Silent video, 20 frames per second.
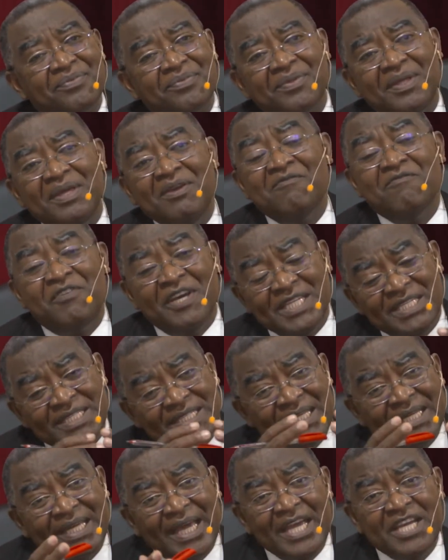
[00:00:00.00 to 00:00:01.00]

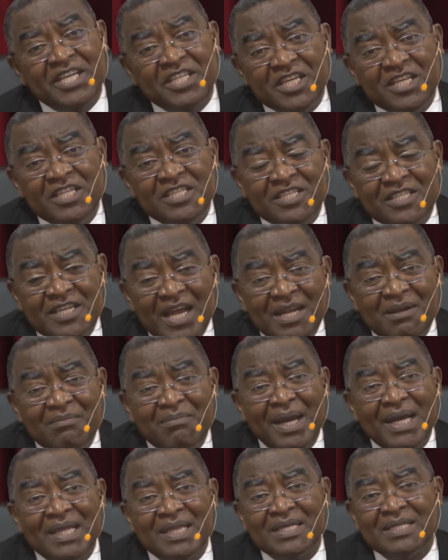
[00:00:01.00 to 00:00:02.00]
investigations done
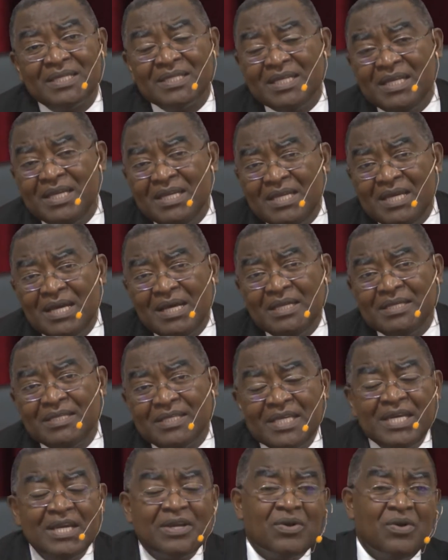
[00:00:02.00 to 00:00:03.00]
by the senior
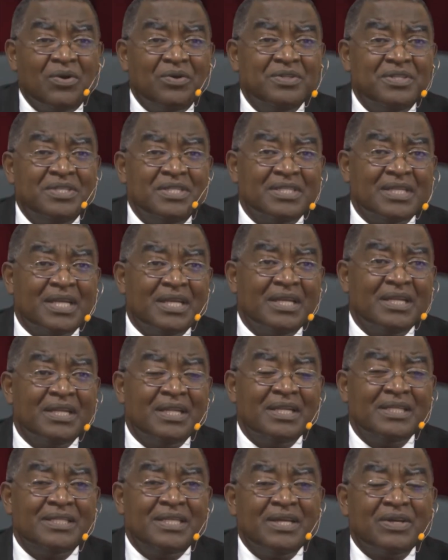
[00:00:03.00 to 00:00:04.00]
deacons and
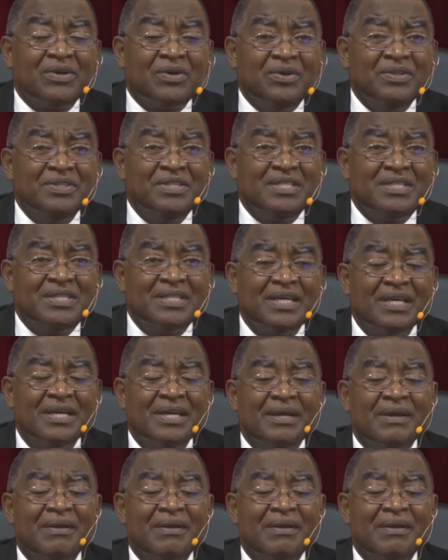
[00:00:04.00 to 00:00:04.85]
the deacons,